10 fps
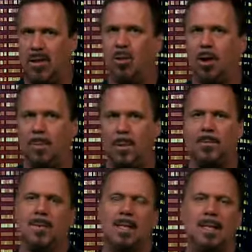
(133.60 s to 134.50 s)
horrible.
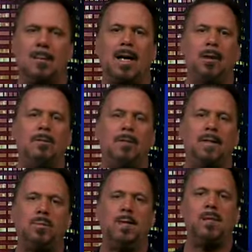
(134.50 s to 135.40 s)
My grade for
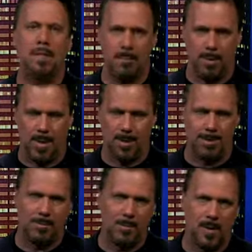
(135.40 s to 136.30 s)
this one, D+.
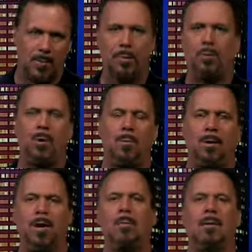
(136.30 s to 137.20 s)
I'm Richard Roeper.
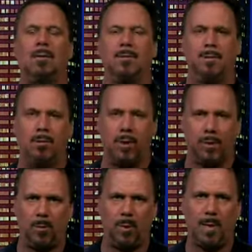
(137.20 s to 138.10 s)
Get all my reviews at
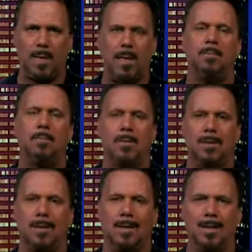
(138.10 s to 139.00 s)
richardroeper.com
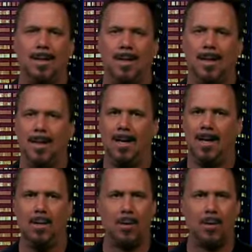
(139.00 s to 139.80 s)
and